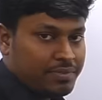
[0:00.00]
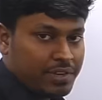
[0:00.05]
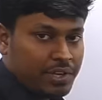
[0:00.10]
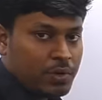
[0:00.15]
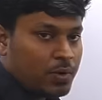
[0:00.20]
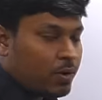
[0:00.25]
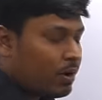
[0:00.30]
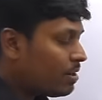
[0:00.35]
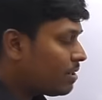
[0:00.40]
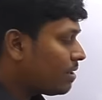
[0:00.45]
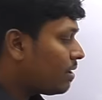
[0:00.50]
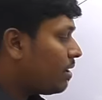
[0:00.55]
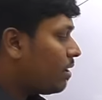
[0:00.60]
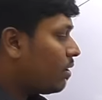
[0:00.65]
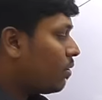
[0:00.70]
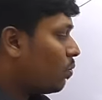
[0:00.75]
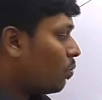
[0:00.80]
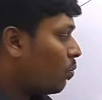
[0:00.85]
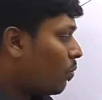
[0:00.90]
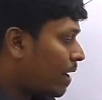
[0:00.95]
we got
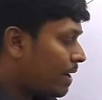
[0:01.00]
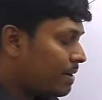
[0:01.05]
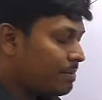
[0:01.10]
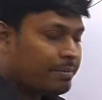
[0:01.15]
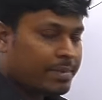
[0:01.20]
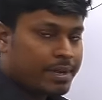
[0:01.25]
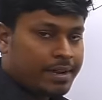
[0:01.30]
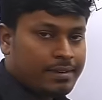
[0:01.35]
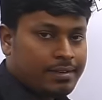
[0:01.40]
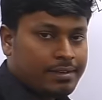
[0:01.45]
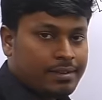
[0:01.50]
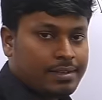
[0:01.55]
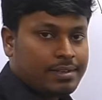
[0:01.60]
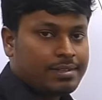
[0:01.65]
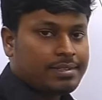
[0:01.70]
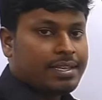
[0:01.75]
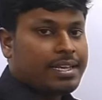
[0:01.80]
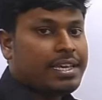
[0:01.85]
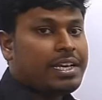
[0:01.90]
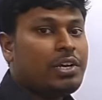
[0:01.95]
1 man
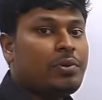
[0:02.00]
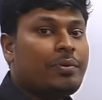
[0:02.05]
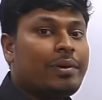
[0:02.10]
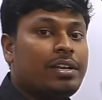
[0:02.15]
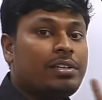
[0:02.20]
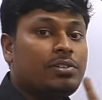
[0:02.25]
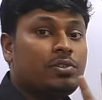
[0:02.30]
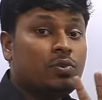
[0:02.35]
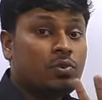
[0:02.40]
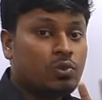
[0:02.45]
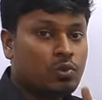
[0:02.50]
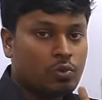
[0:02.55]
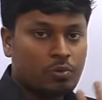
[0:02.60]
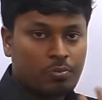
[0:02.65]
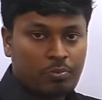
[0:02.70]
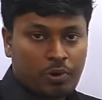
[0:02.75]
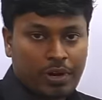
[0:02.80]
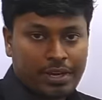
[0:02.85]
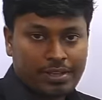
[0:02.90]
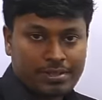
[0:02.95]
is equal to 2
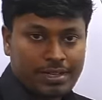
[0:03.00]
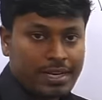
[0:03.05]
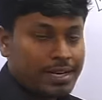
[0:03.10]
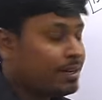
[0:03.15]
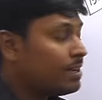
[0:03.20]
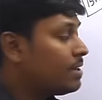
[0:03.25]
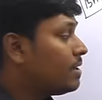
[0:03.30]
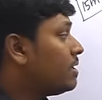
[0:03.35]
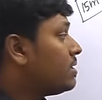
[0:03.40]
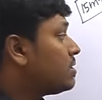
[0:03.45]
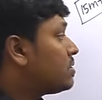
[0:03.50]
boys, right?